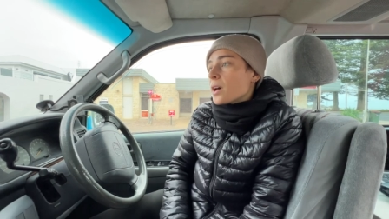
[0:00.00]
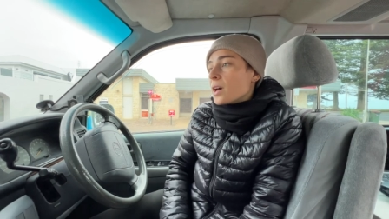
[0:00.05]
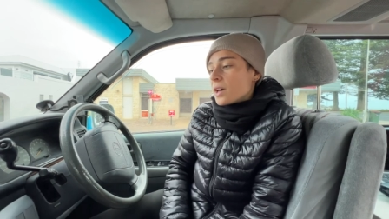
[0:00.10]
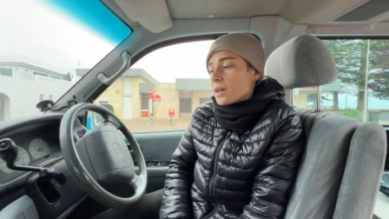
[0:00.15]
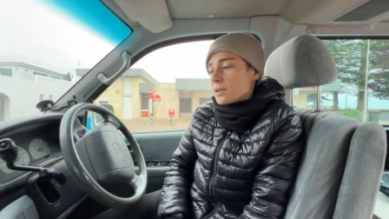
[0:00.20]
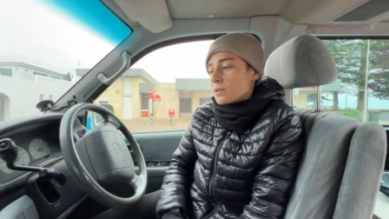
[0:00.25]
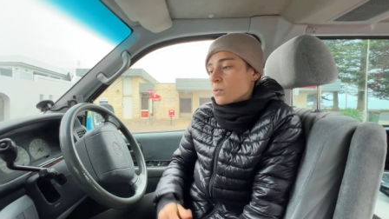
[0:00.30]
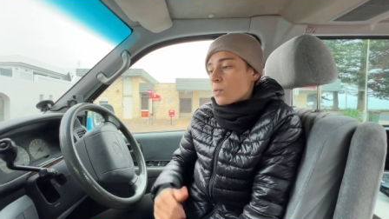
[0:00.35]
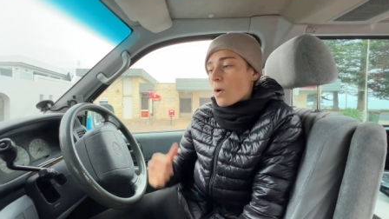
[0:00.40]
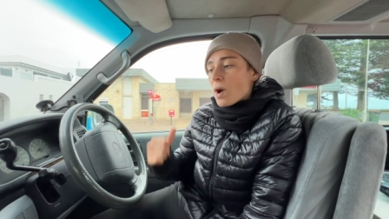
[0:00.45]

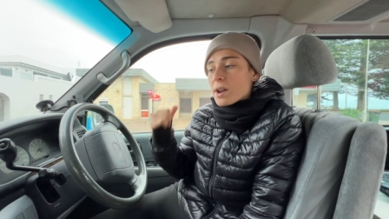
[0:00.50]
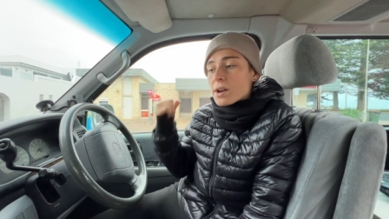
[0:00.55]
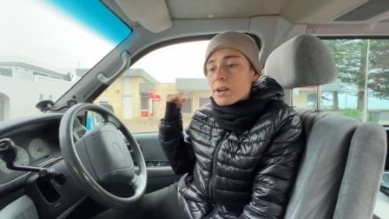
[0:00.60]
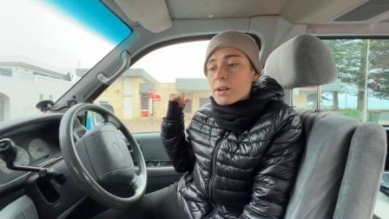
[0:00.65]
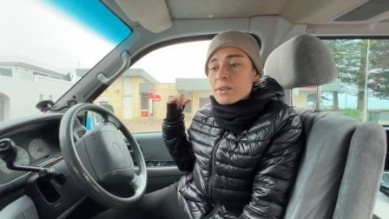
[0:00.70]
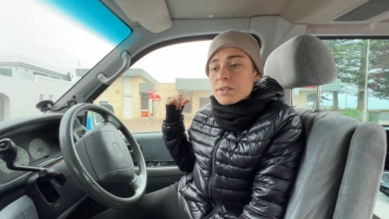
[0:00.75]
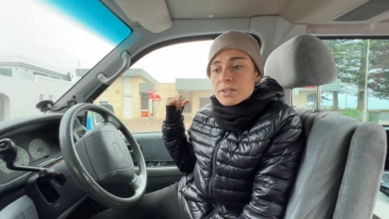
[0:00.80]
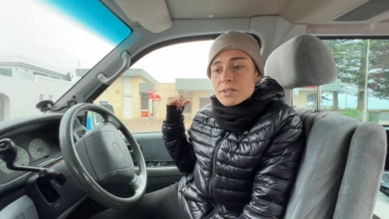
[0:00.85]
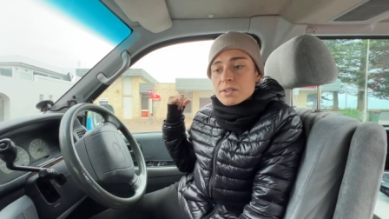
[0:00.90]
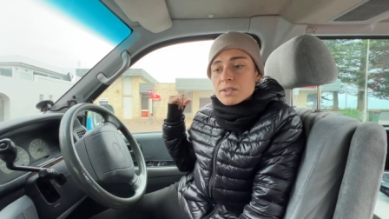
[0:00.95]
and
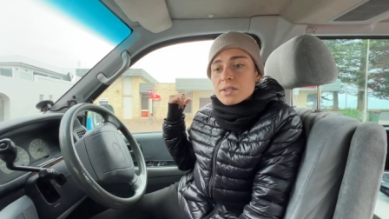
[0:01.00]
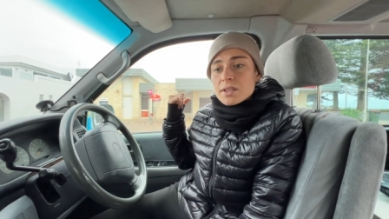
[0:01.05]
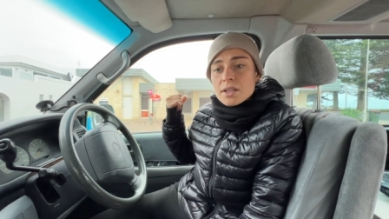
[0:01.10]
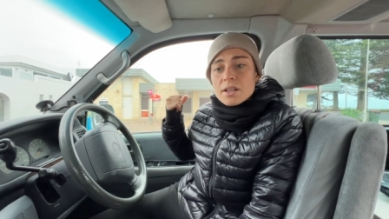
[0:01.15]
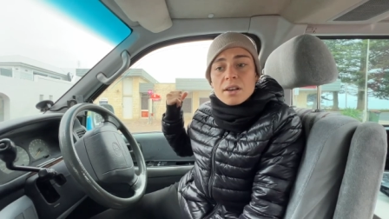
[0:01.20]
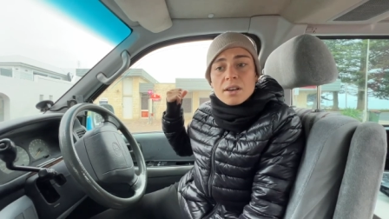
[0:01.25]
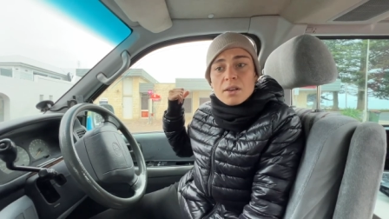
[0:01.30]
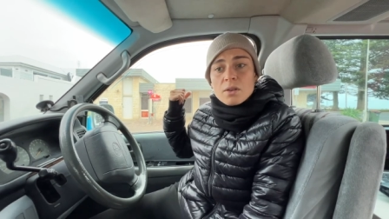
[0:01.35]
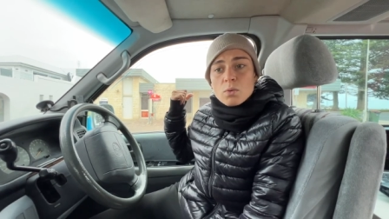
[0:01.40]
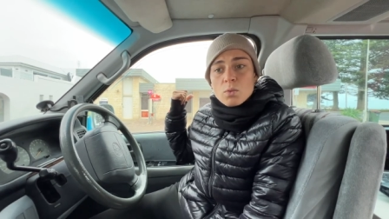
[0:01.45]
while
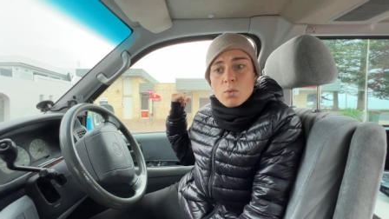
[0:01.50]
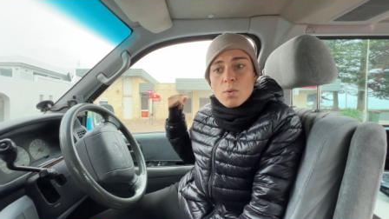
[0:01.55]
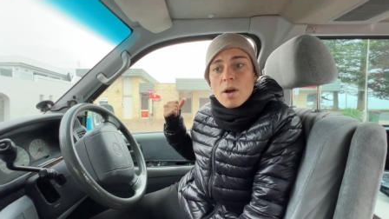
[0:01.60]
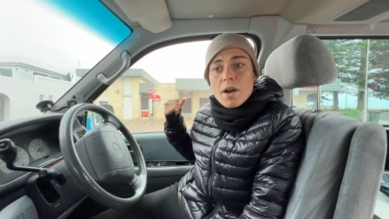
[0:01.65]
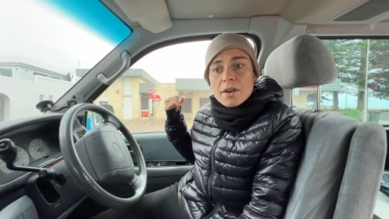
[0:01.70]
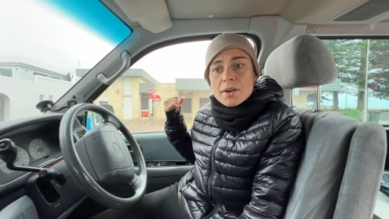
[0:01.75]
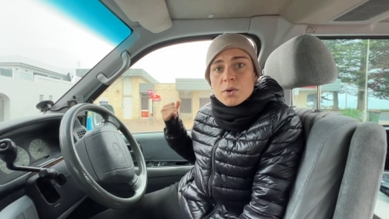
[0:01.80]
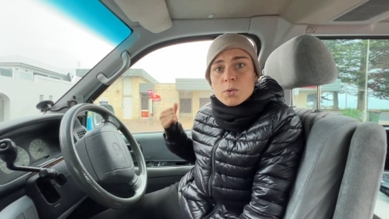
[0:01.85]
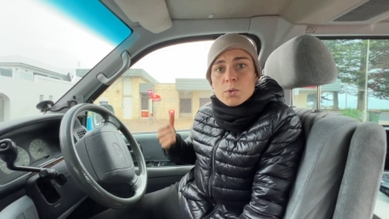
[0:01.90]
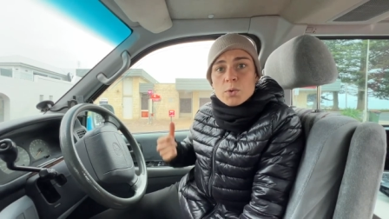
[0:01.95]
still
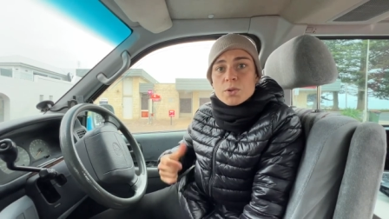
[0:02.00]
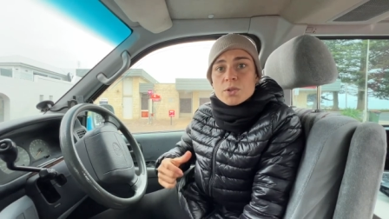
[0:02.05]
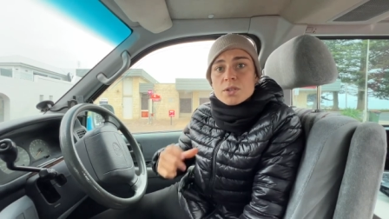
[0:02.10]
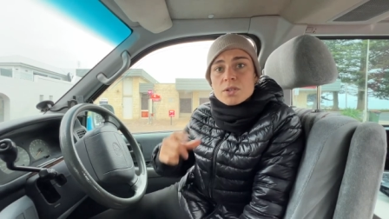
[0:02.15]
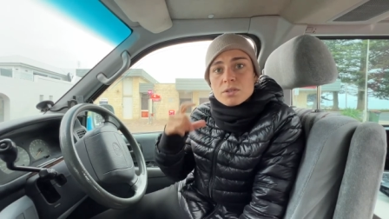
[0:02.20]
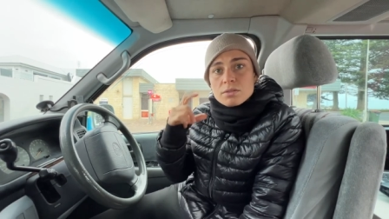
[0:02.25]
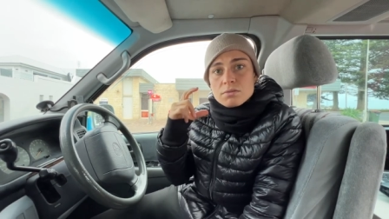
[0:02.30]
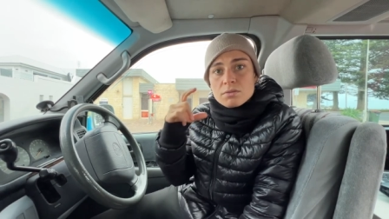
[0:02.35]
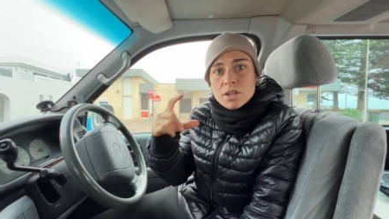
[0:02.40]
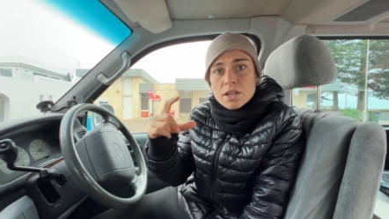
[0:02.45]
one
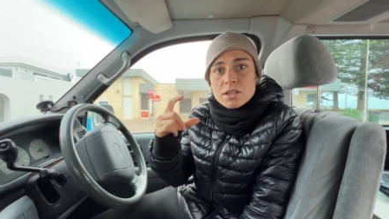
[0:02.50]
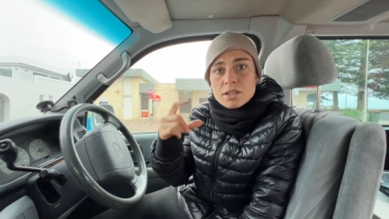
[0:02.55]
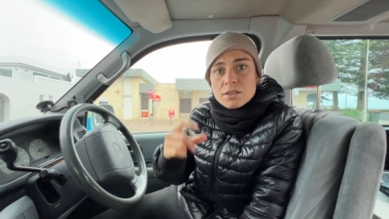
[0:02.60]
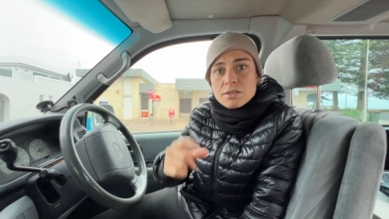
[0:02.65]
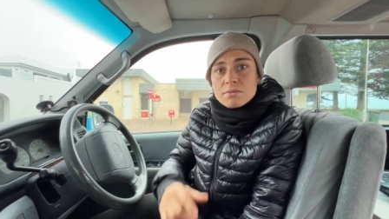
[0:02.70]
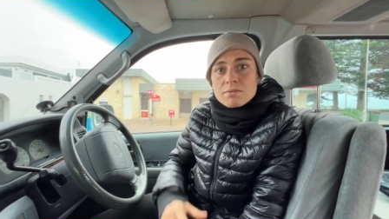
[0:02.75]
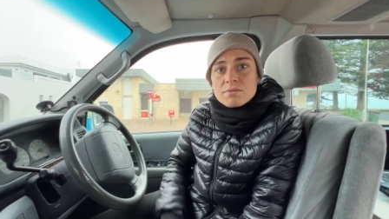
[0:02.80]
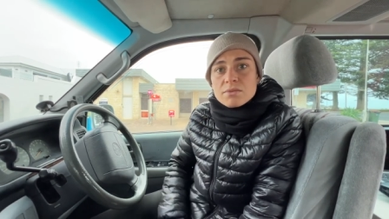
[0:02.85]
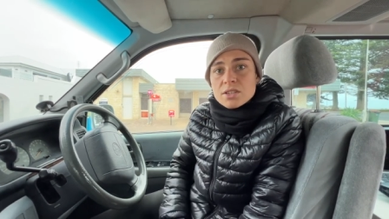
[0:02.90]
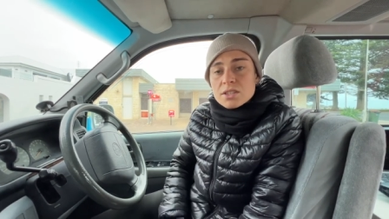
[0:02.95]
was
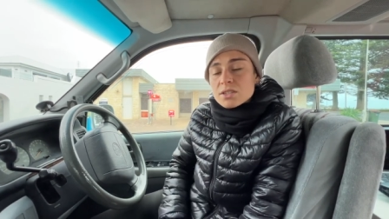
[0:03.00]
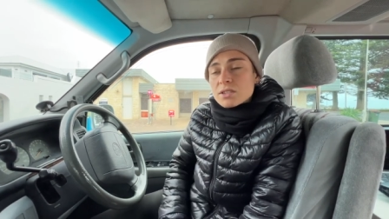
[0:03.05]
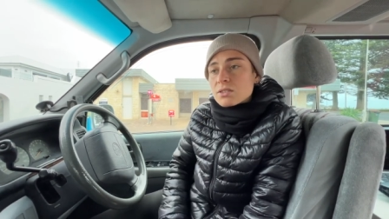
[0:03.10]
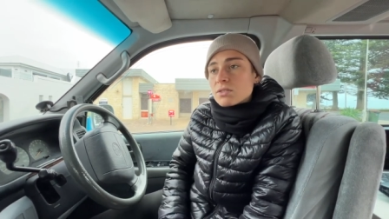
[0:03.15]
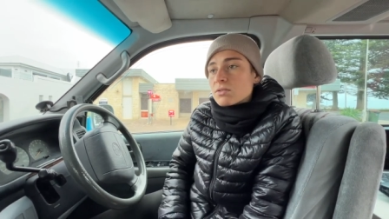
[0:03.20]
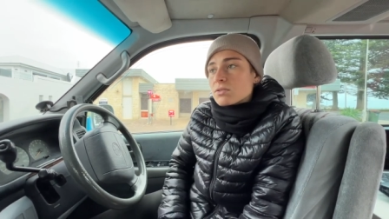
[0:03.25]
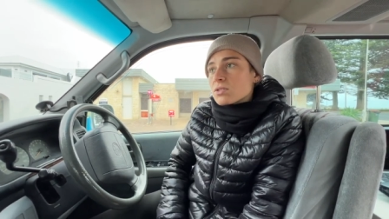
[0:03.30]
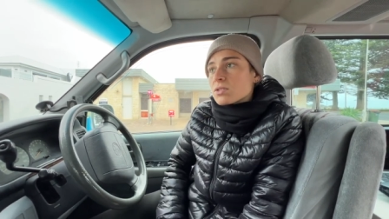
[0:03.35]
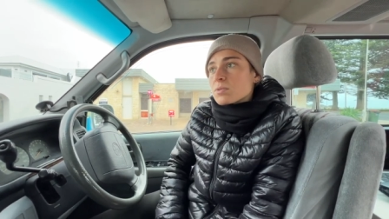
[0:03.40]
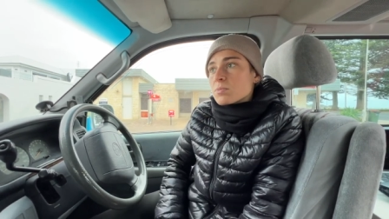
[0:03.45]
taking
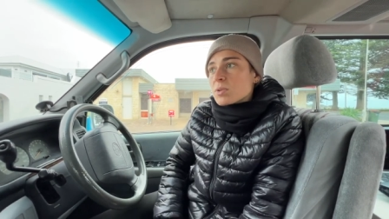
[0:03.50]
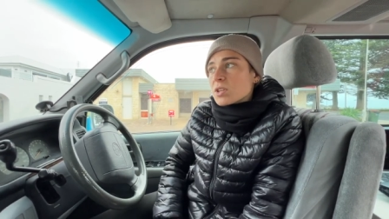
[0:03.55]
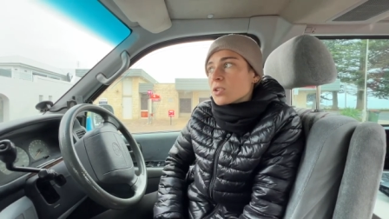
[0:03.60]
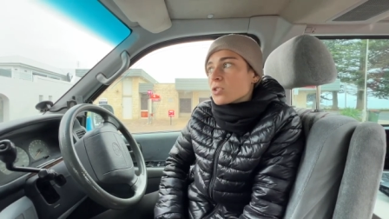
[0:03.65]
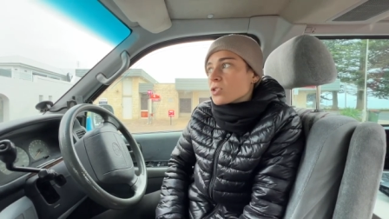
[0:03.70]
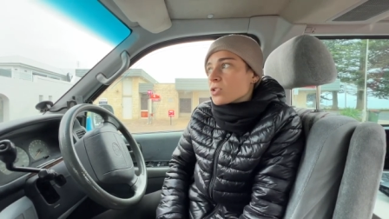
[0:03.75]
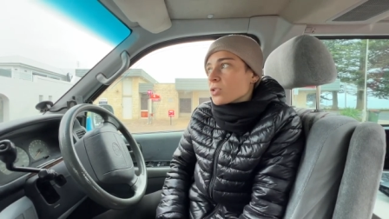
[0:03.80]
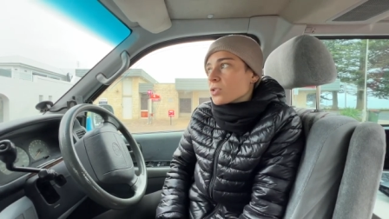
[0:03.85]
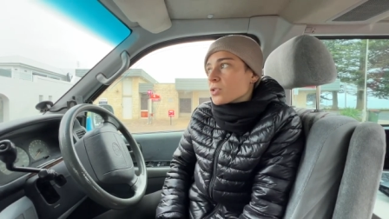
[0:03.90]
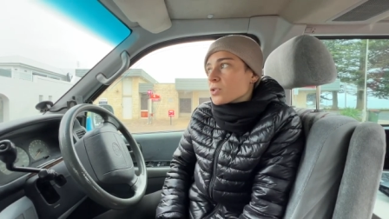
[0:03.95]
videos,
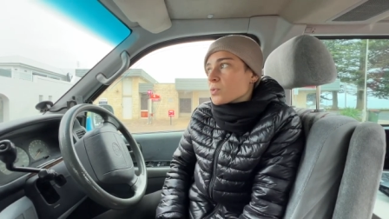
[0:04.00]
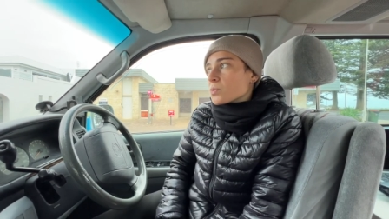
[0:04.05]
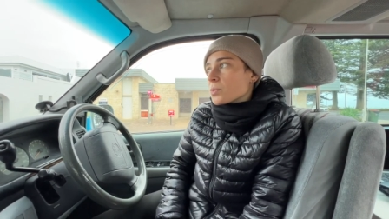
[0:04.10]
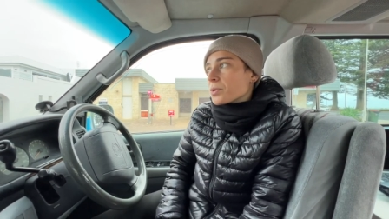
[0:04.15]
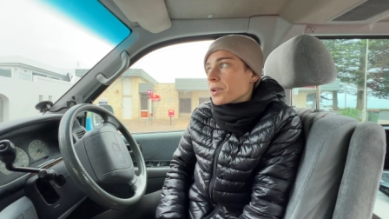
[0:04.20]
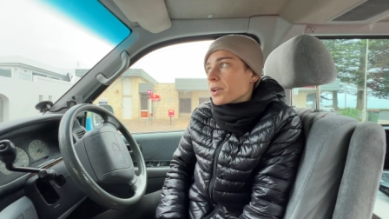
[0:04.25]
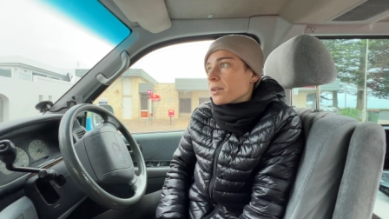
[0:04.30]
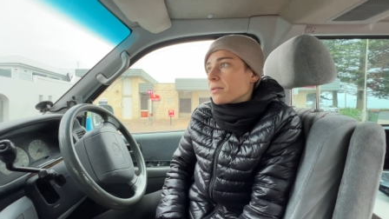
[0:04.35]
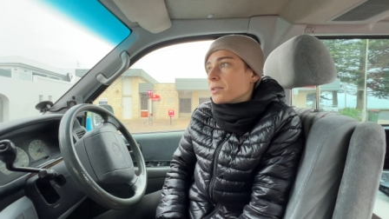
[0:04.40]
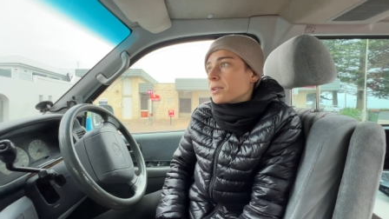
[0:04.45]
pictures,
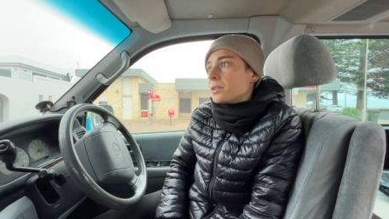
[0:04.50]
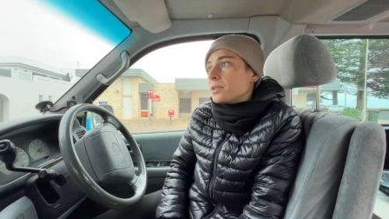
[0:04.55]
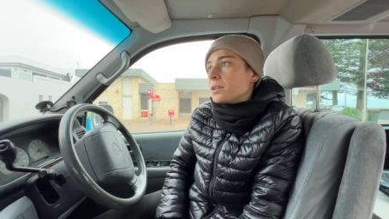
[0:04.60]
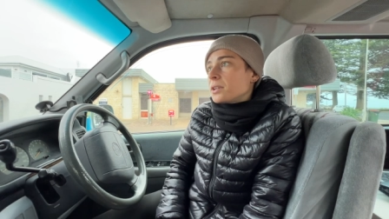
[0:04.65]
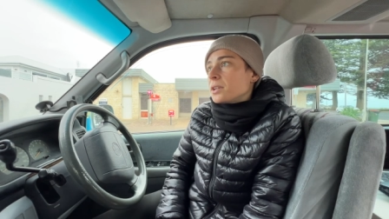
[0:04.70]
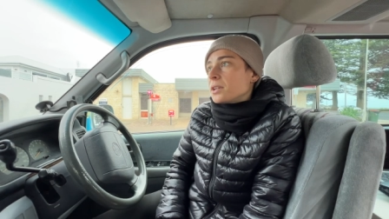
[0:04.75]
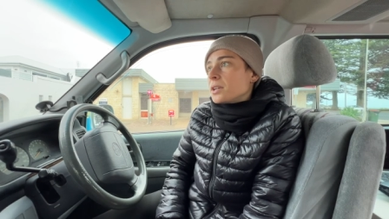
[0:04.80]
whatever,